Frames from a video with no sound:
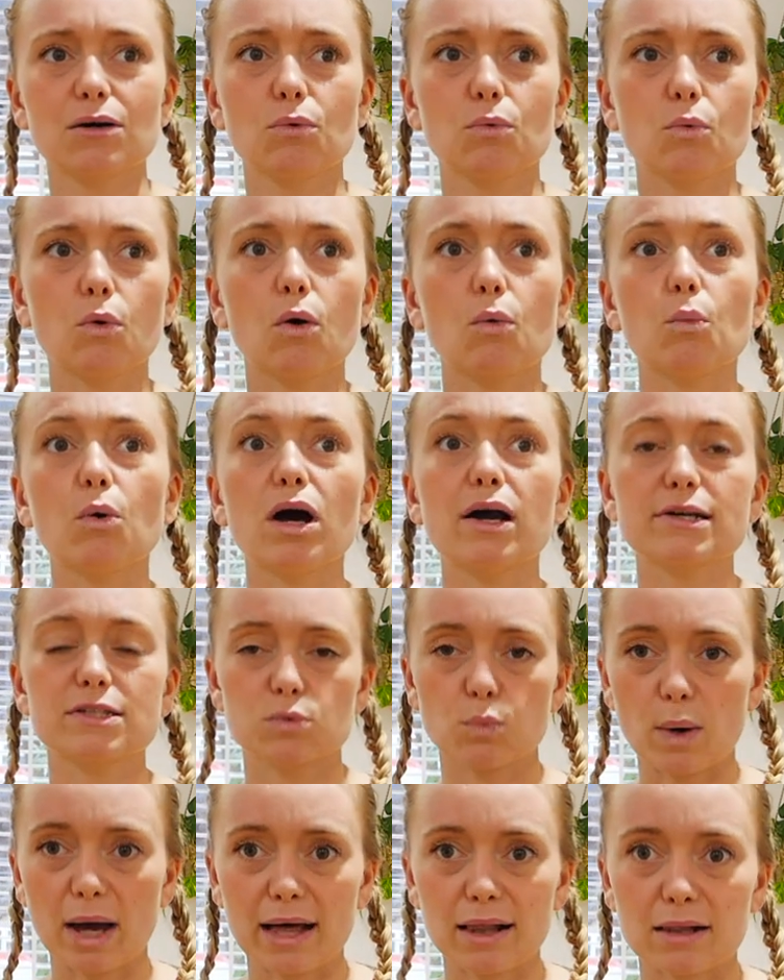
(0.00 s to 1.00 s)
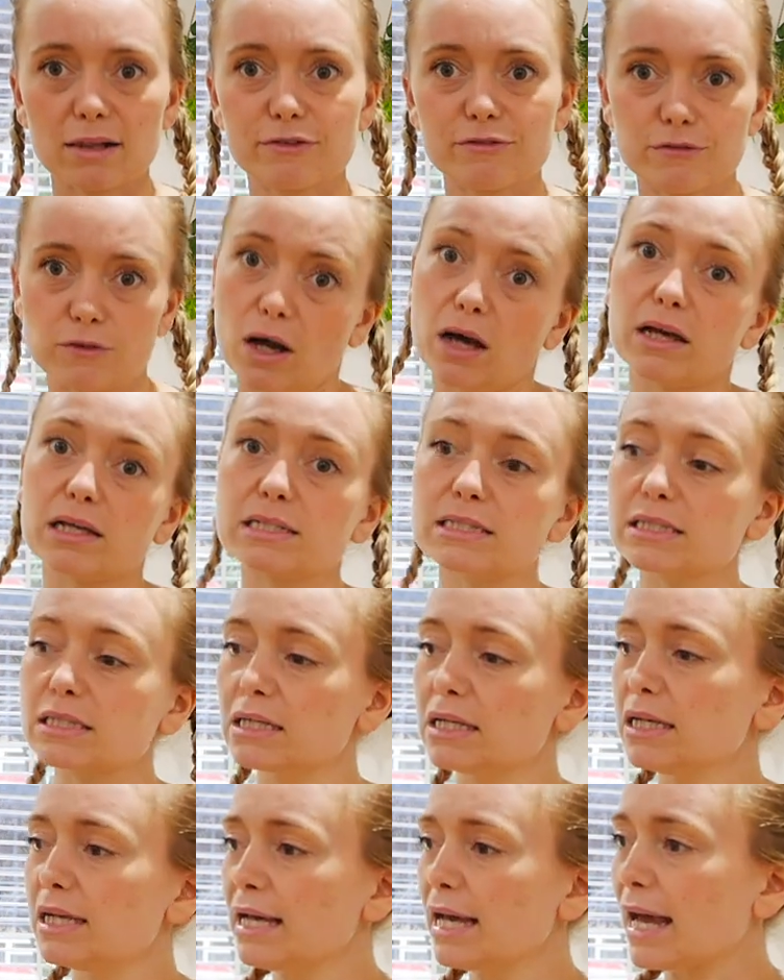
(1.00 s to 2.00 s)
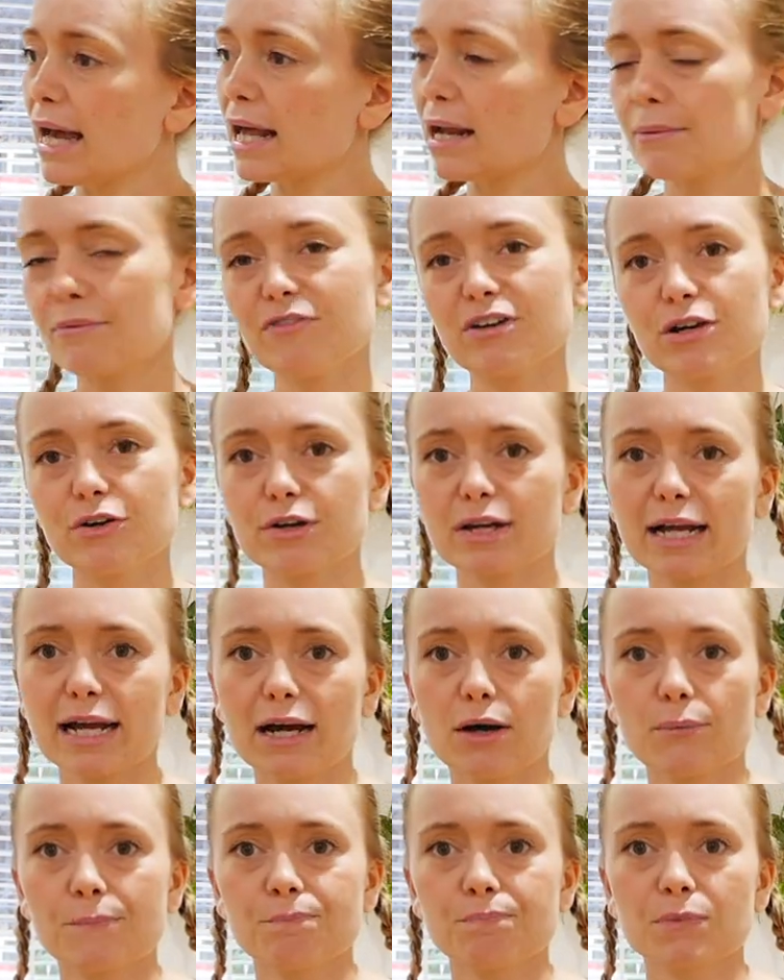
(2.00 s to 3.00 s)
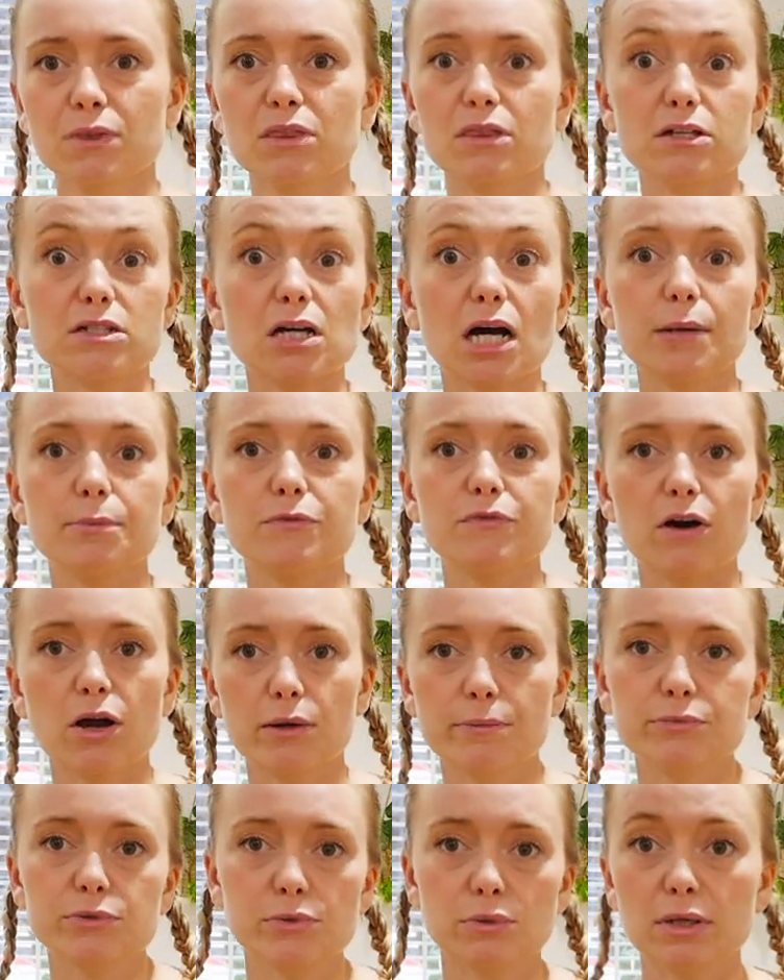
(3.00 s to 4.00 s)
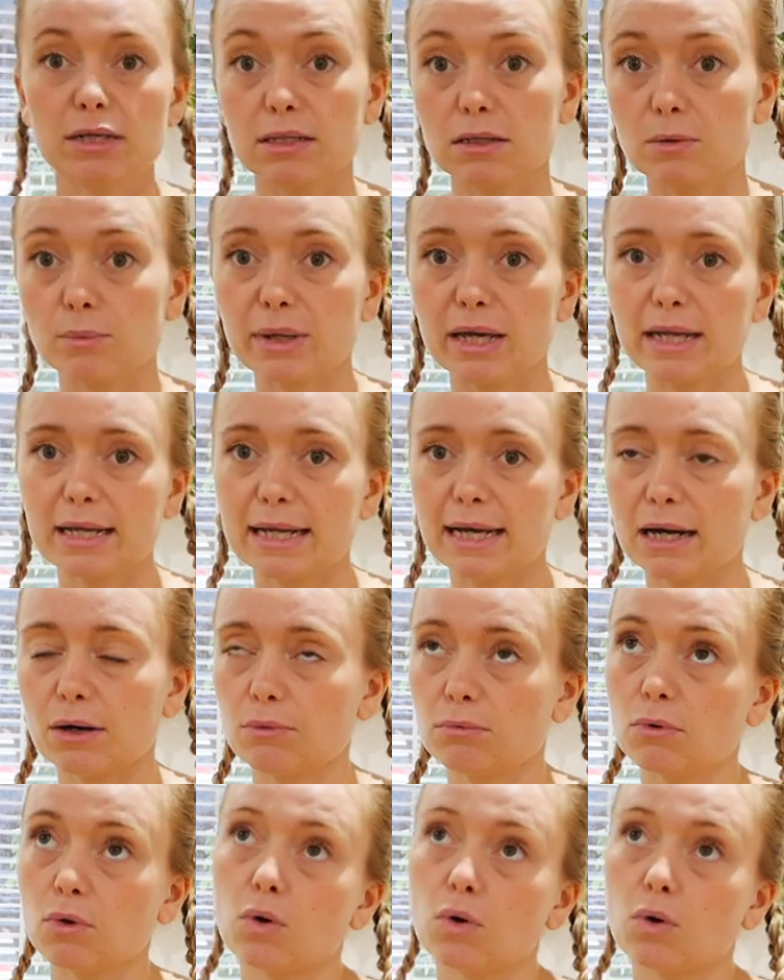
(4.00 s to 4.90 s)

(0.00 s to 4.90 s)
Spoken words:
what works well for us, and I'm figuring out the type of homeschooling that we are now,